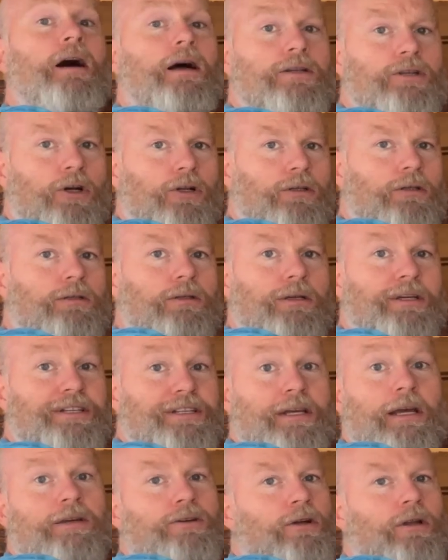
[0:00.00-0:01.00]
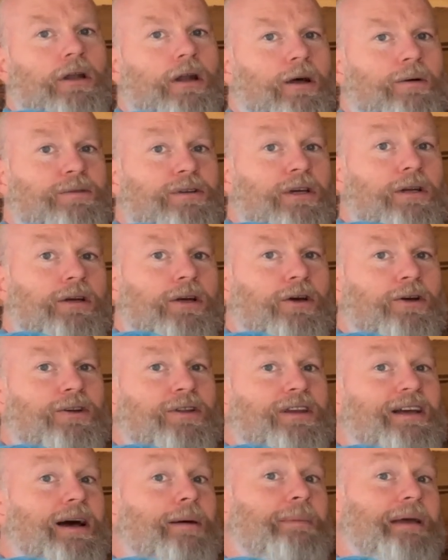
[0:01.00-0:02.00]
told Cassandra that I was going to go to
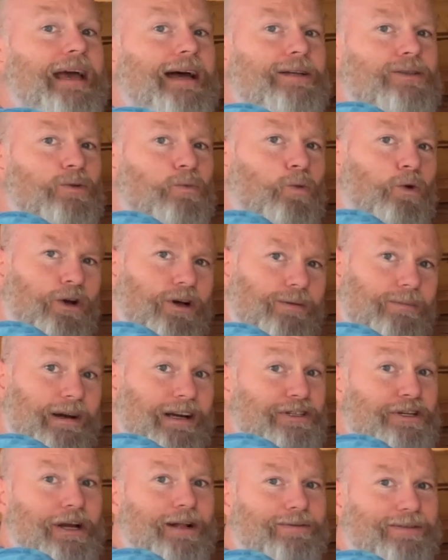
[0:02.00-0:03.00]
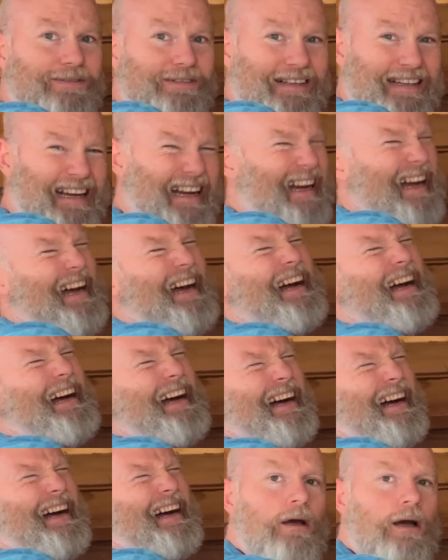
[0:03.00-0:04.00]
the cubby house and work on my shelf.
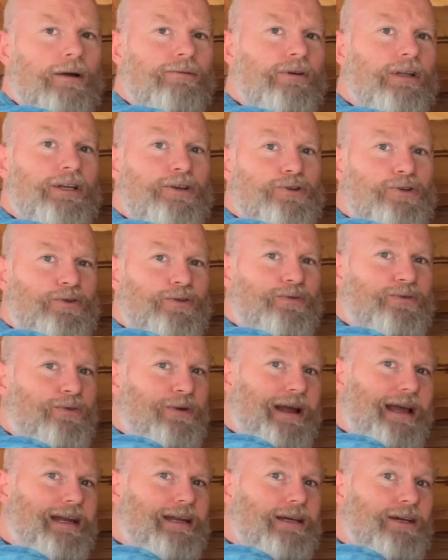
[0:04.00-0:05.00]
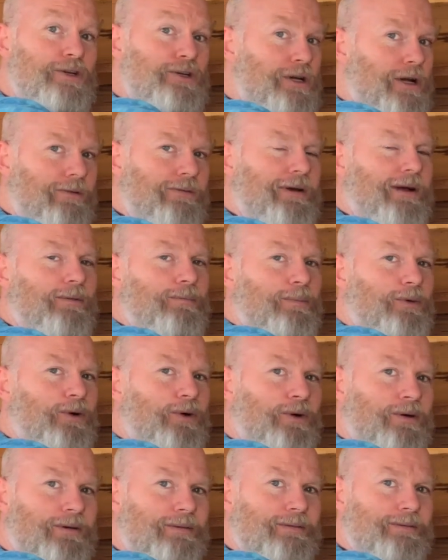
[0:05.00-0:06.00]
I really should have read a shelf help
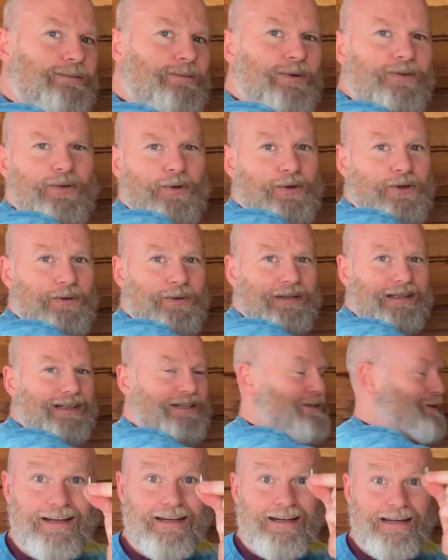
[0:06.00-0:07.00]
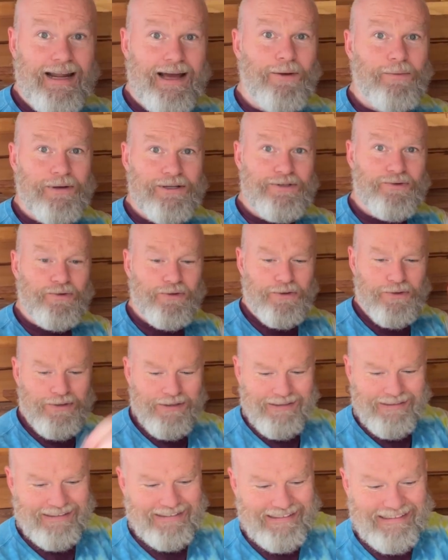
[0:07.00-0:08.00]
book before doing this. Now we're screwed.
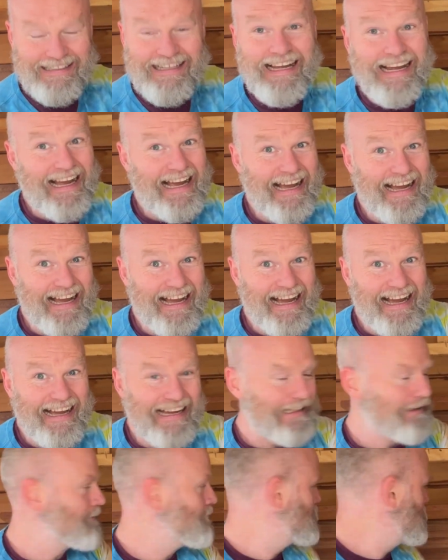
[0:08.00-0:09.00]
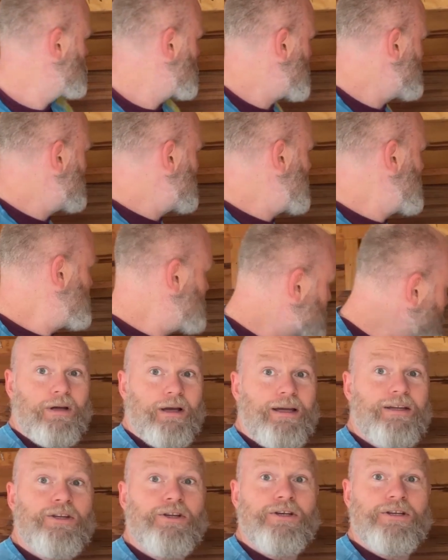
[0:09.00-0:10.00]
Keep it clean.
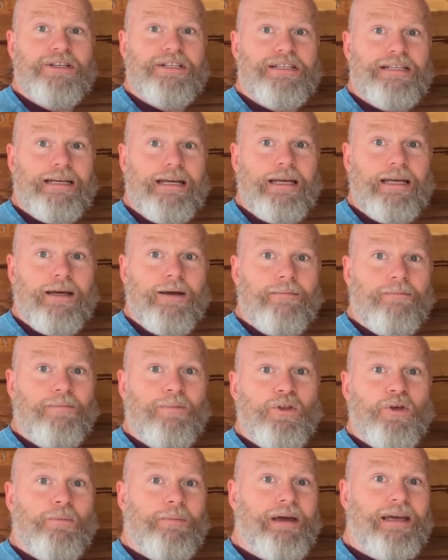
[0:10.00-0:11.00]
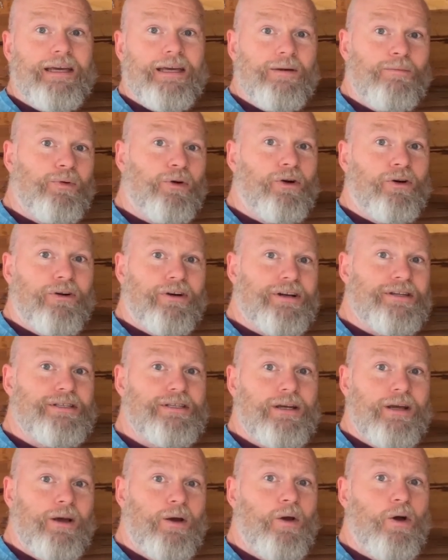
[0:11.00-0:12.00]
And you can see you're making
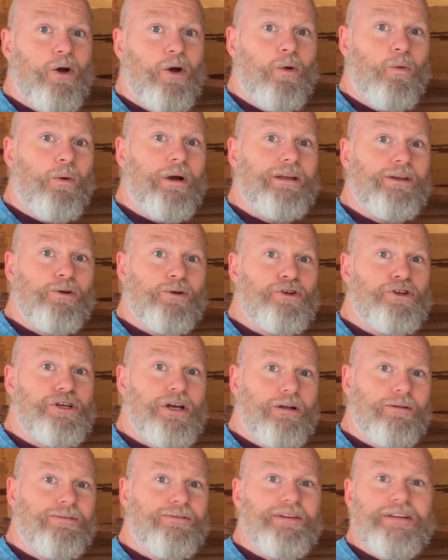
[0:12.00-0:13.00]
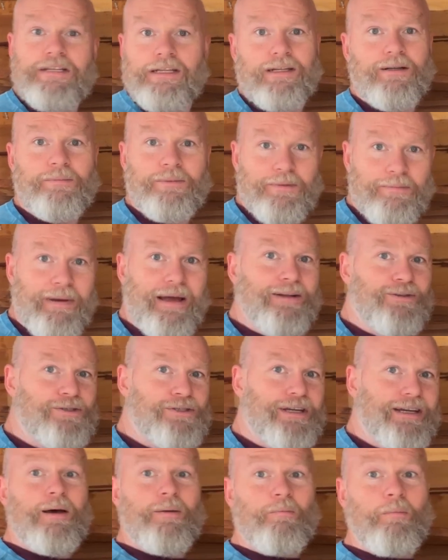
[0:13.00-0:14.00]
progress when your shelf is a little bit
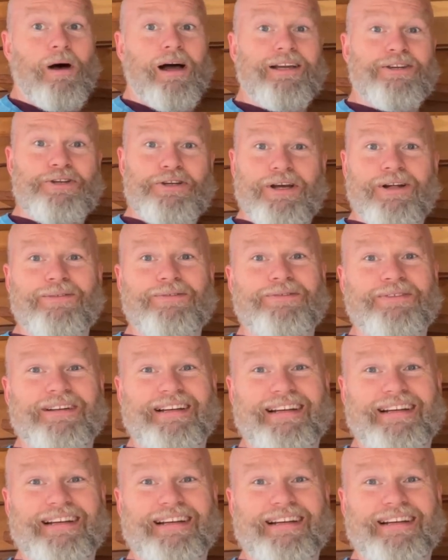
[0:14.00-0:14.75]
bouncy. My shelf,